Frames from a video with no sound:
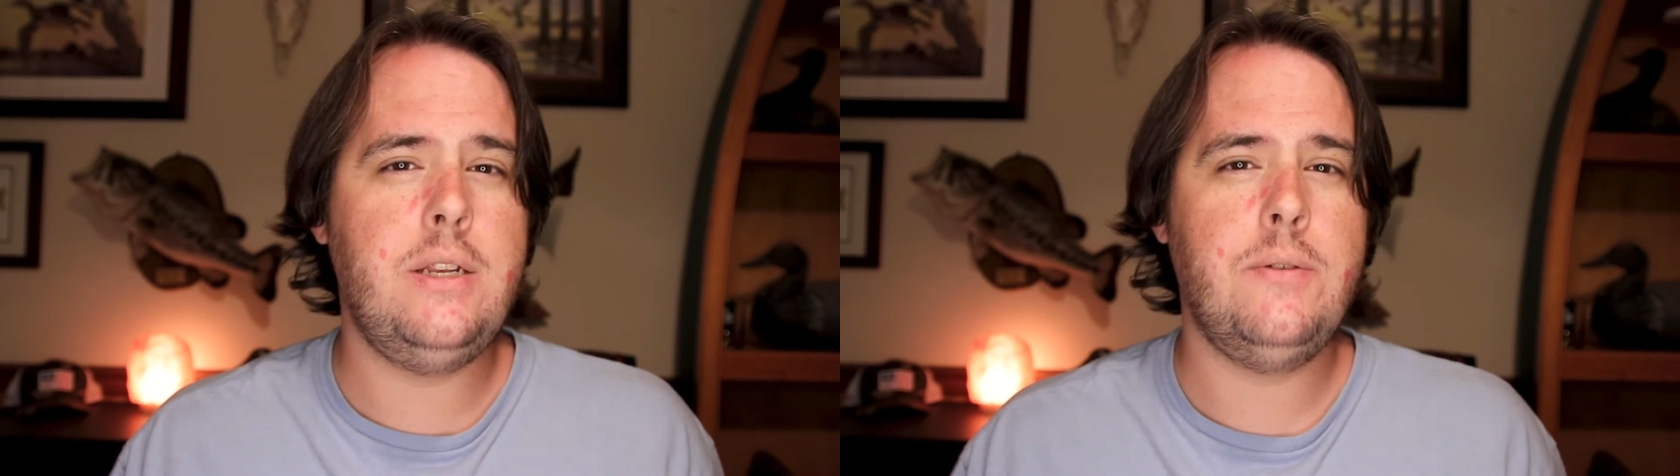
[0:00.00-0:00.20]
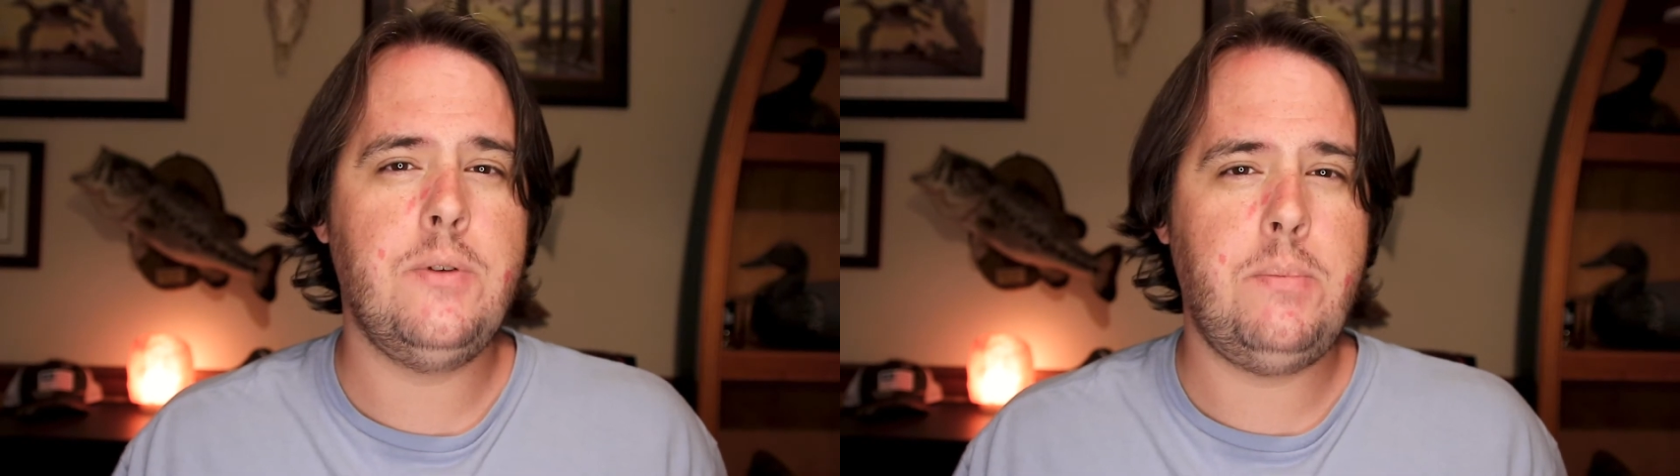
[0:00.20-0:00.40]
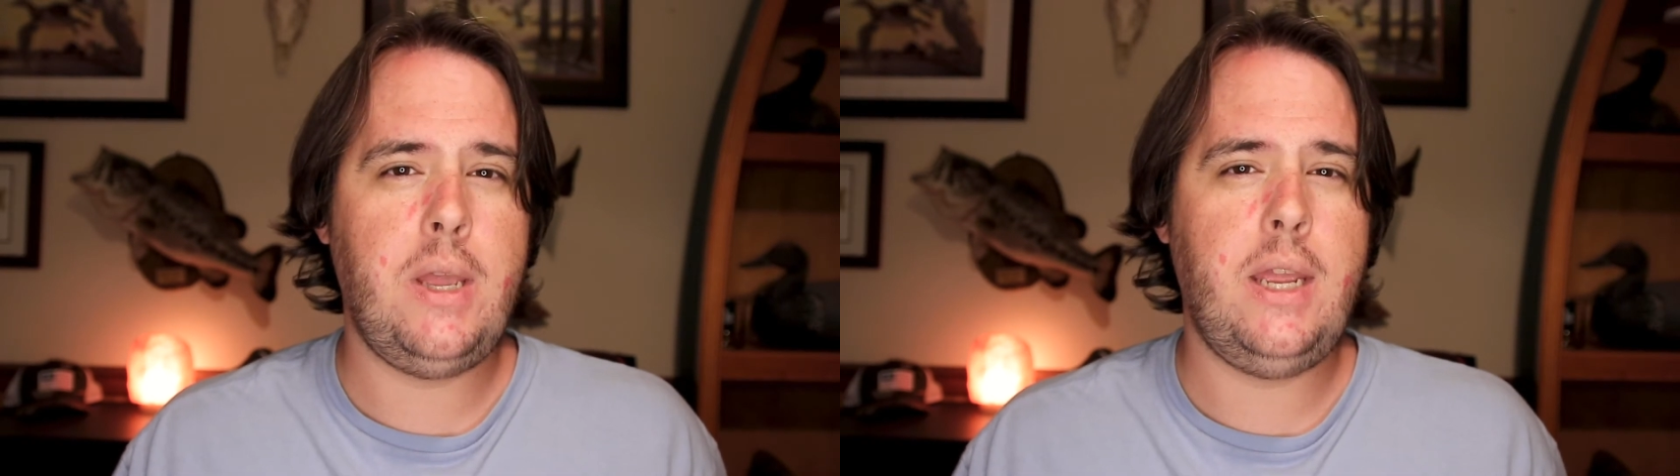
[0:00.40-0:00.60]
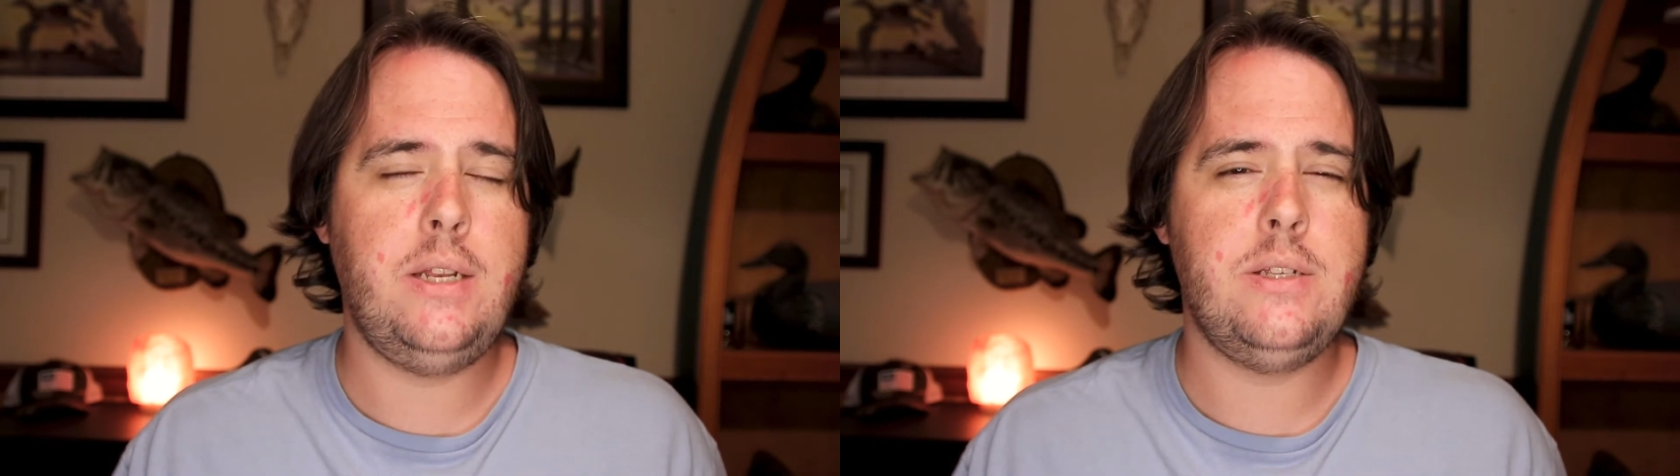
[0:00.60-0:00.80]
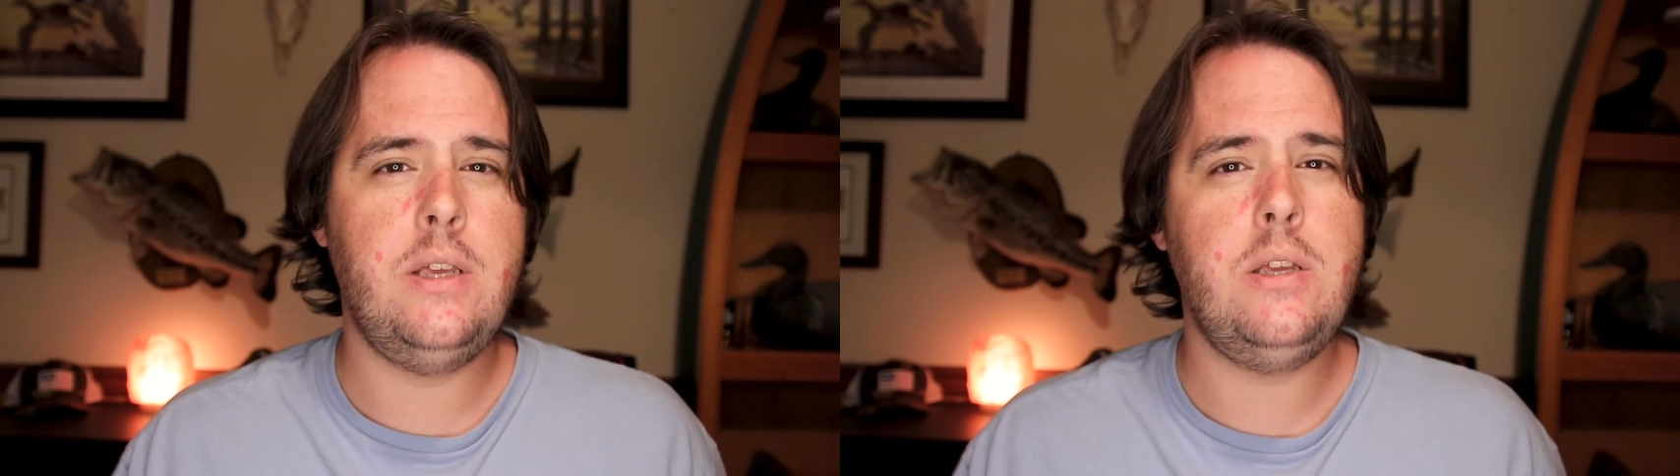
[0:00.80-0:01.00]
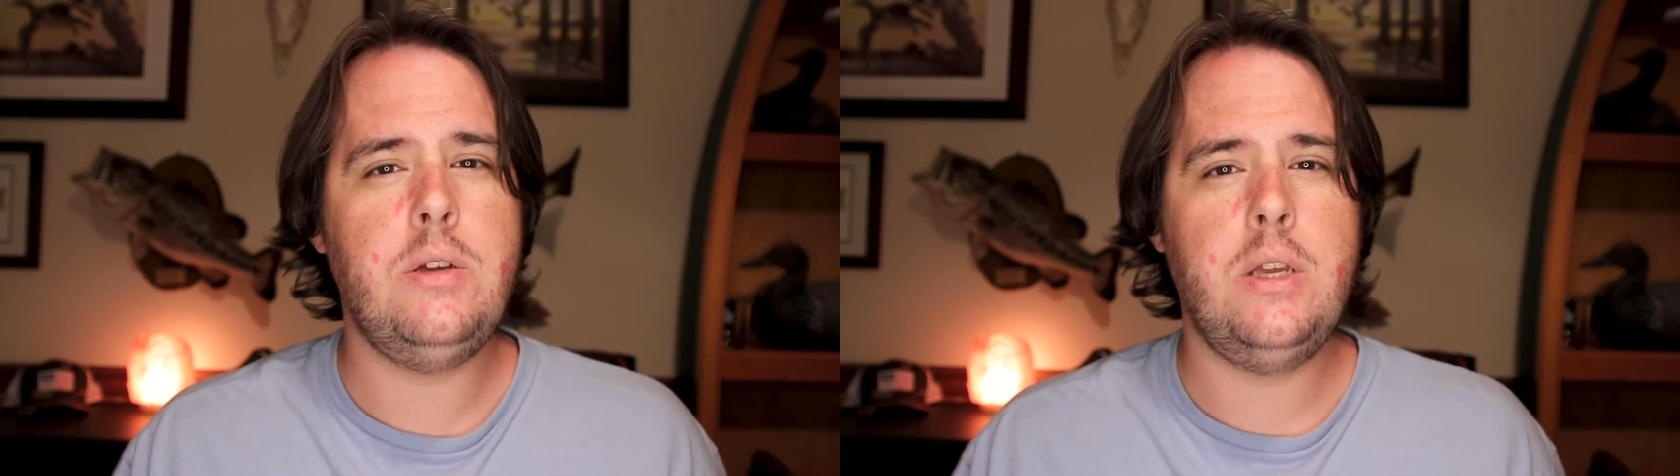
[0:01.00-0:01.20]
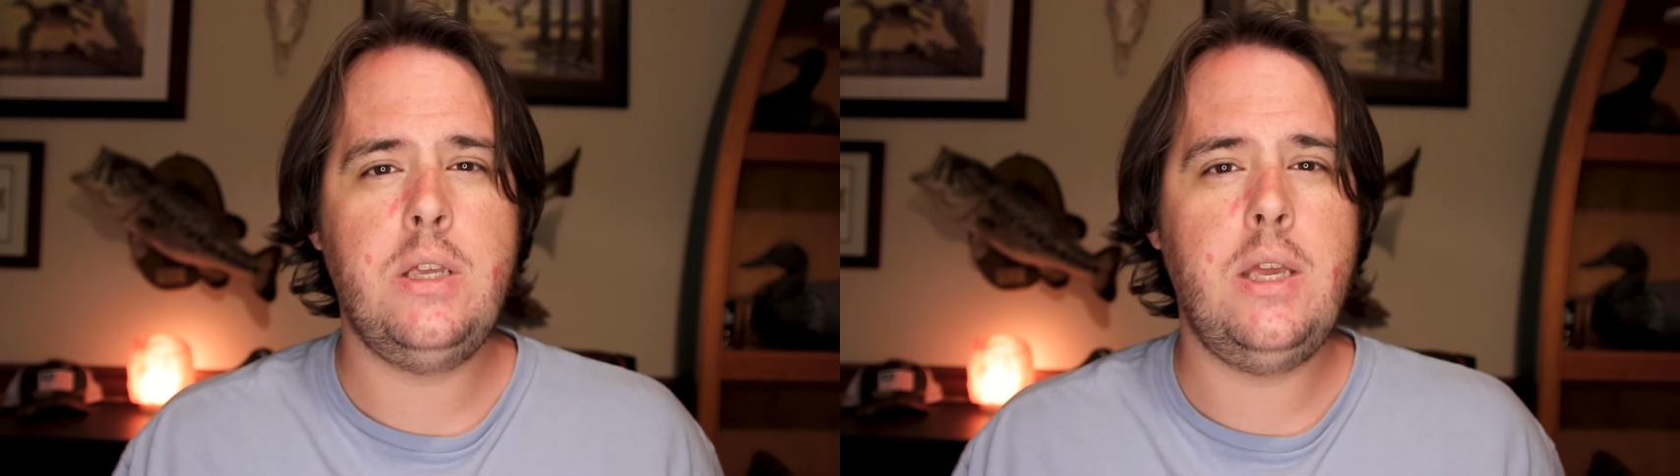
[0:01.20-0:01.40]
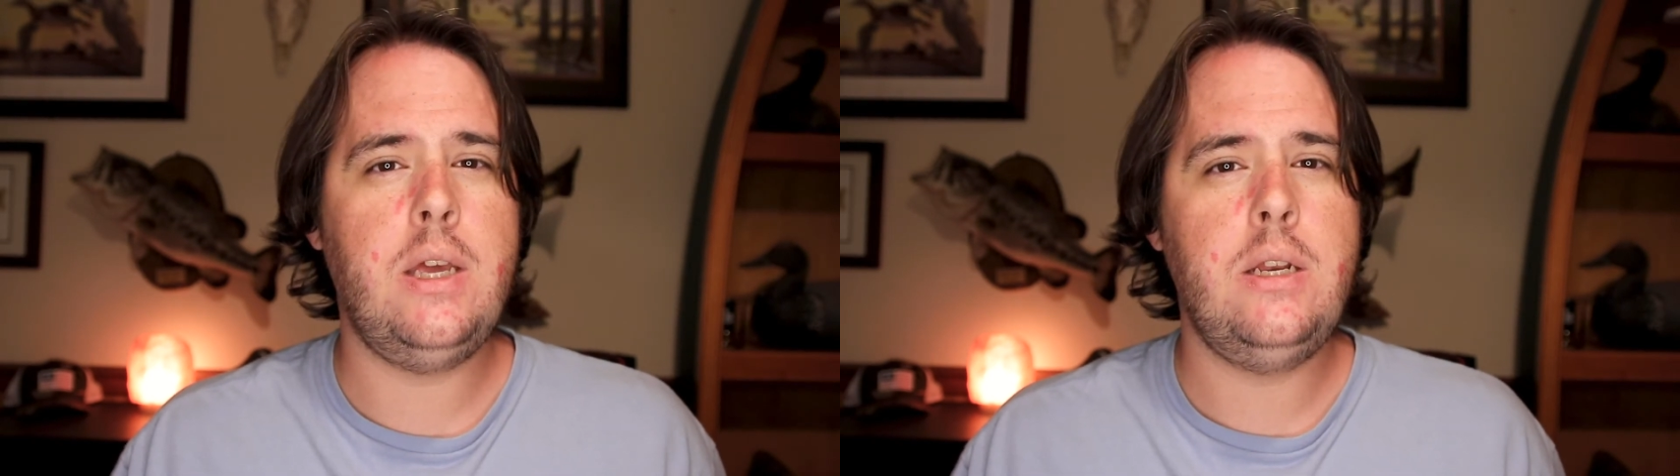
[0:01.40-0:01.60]
of different pains that you
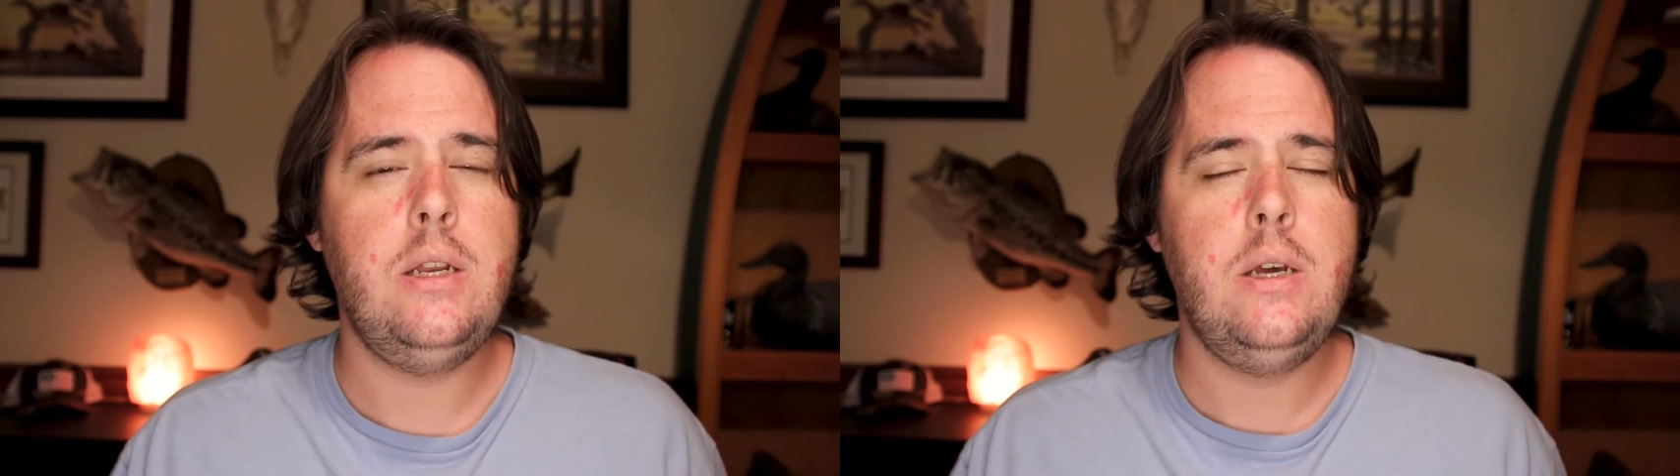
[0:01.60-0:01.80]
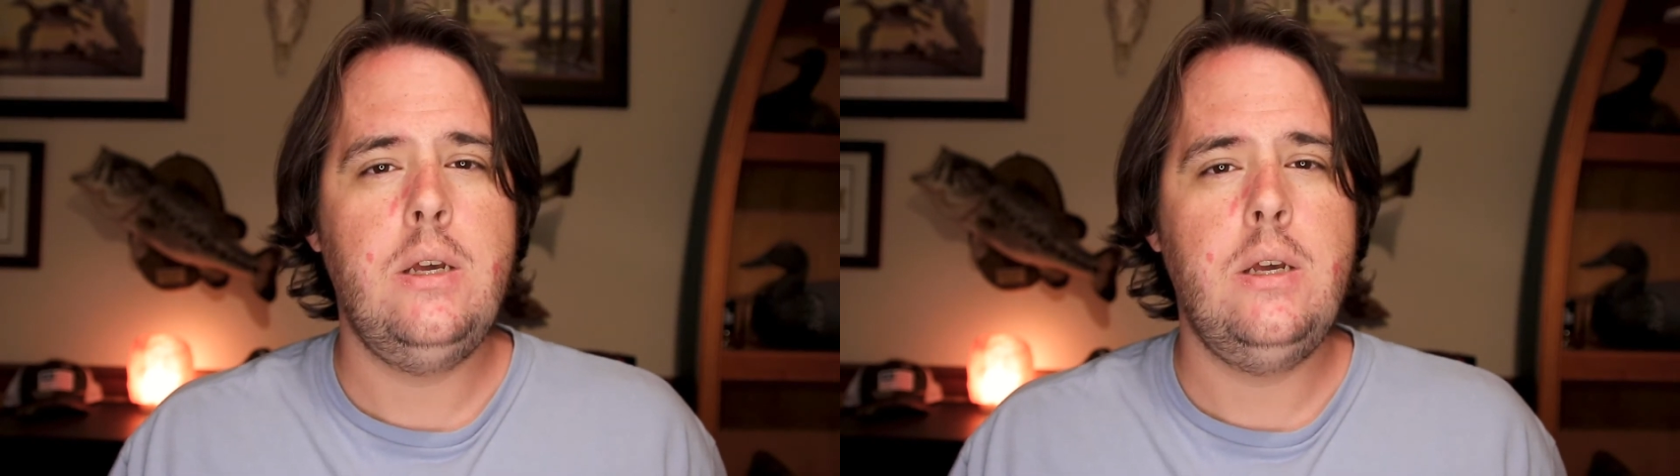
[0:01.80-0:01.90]
can get.